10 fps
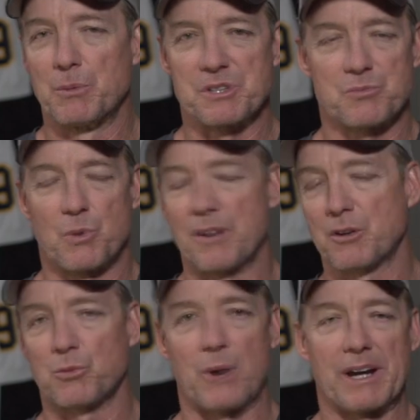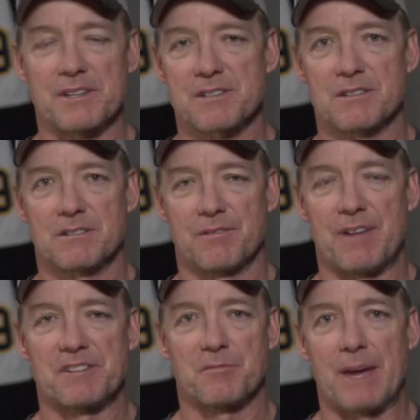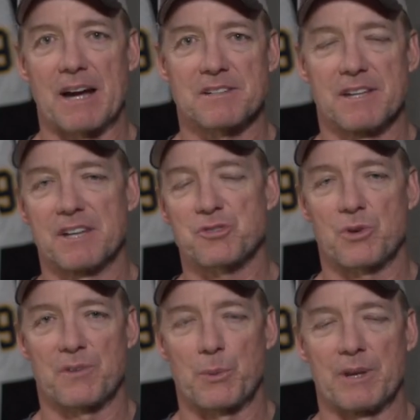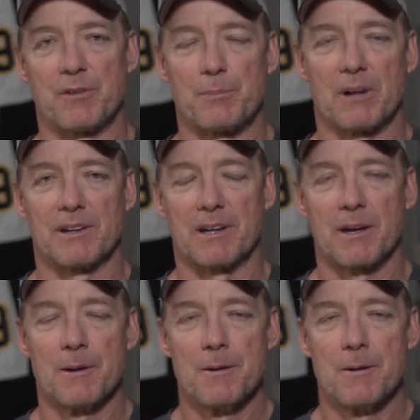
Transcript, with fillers: was one of the greatest defensive backs in the history of the Arena Football League.